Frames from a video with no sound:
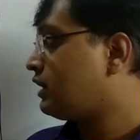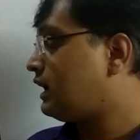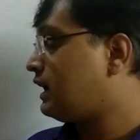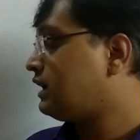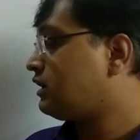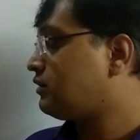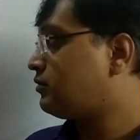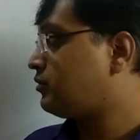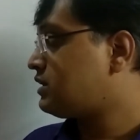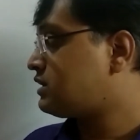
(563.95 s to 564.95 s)
and
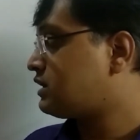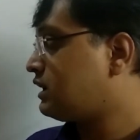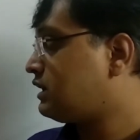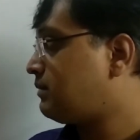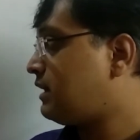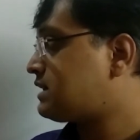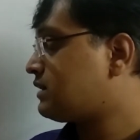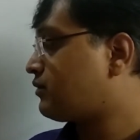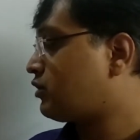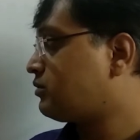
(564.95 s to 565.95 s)
once again they
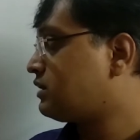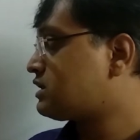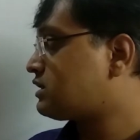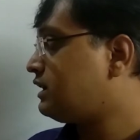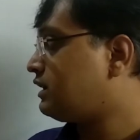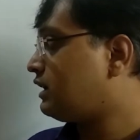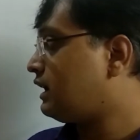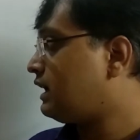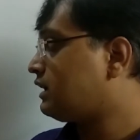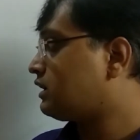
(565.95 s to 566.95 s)
passing from this slit
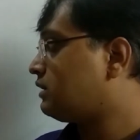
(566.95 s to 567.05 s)
and